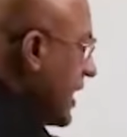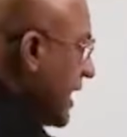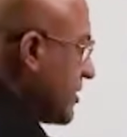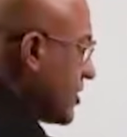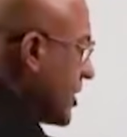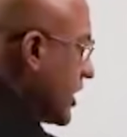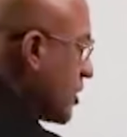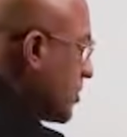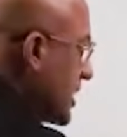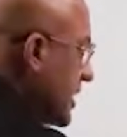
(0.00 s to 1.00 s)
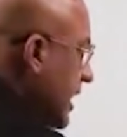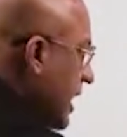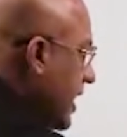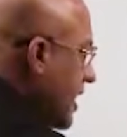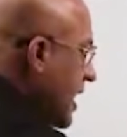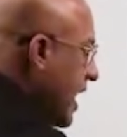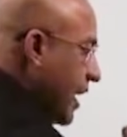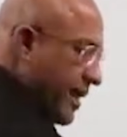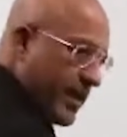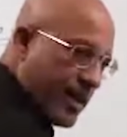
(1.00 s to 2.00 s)
as a genetic material
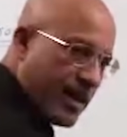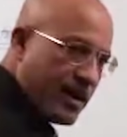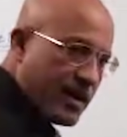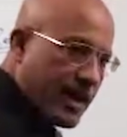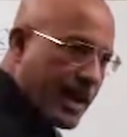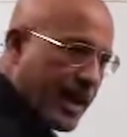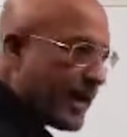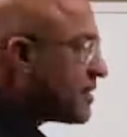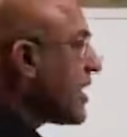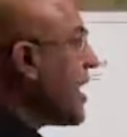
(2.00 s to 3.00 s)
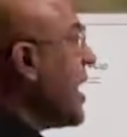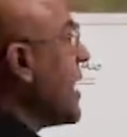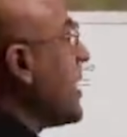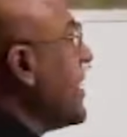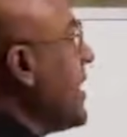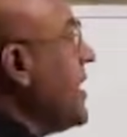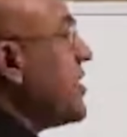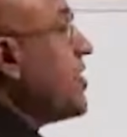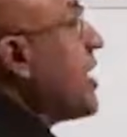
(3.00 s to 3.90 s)
RNA and their RNA it is